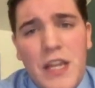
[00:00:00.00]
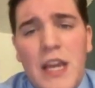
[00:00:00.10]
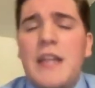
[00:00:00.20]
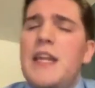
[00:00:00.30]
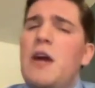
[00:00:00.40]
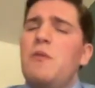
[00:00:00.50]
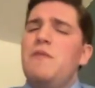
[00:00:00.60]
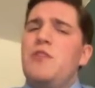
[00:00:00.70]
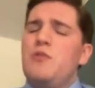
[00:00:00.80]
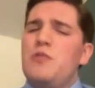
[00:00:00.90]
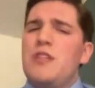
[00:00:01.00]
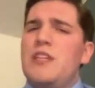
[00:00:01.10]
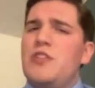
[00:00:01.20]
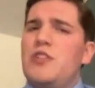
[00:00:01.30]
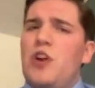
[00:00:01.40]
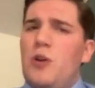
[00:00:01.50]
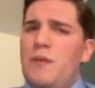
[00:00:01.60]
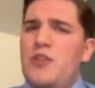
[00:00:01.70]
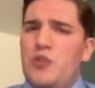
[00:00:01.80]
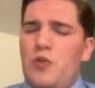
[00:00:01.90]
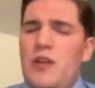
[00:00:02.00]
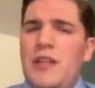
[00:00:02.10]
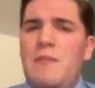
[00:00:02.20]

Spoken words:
Now, we've used this term historically.